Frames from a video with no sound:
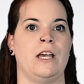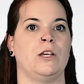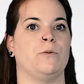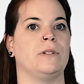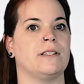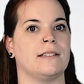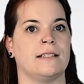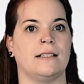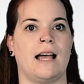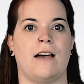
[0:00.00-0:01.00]
You will
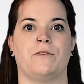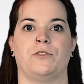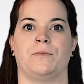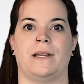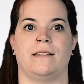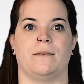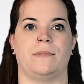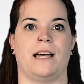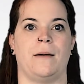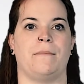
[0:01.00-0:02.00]
still have to spend some
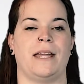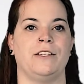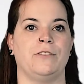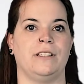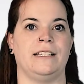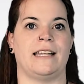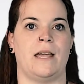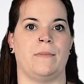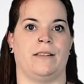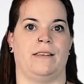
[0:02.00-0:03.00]
time manually
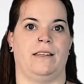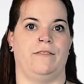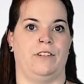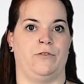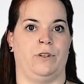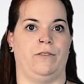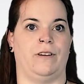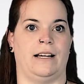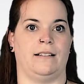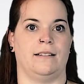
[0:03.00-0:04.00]
naming the individual
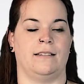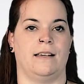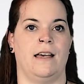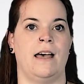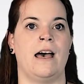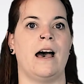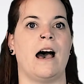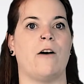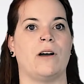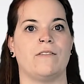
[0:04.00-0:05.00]
files.
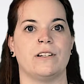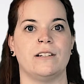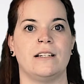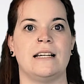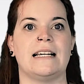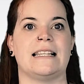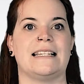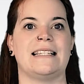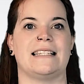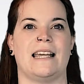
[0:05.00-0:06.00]
However,
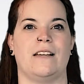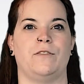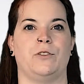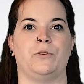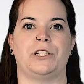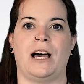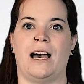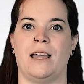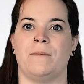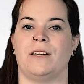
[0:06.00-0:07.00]
this saves you
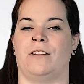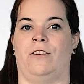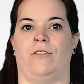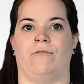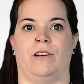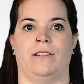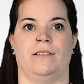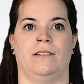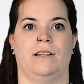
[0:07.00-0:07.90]
time in the long run.